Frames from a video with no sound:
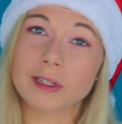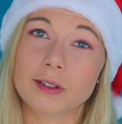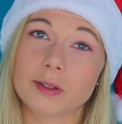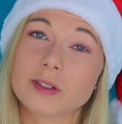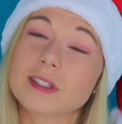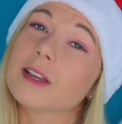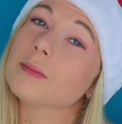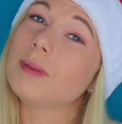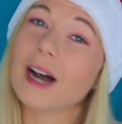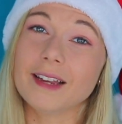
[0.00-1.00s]
used
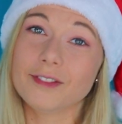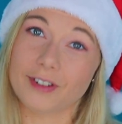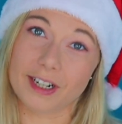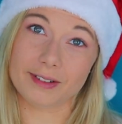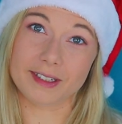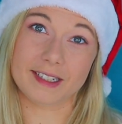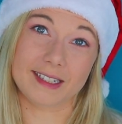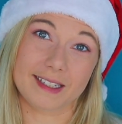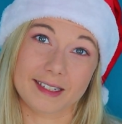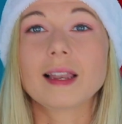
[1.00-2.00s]
in pine
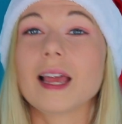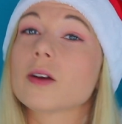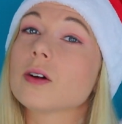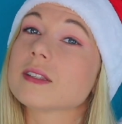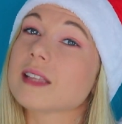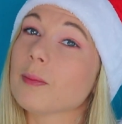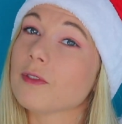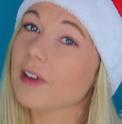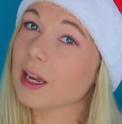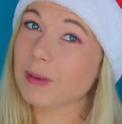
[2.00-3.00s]
fragrances, like on some
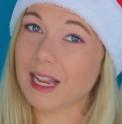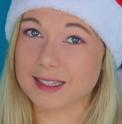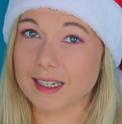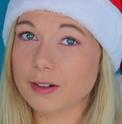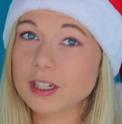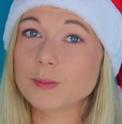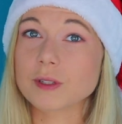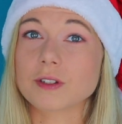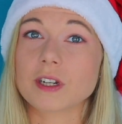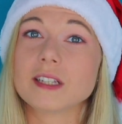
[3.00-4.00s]
fake plastic
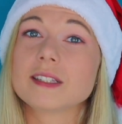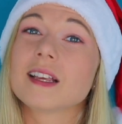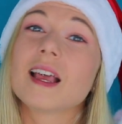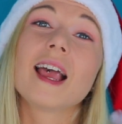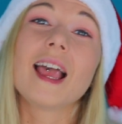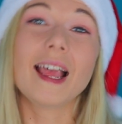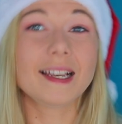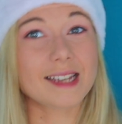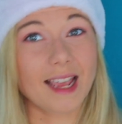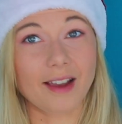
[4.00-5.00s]
Christmas trees
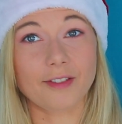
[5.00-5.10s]
and air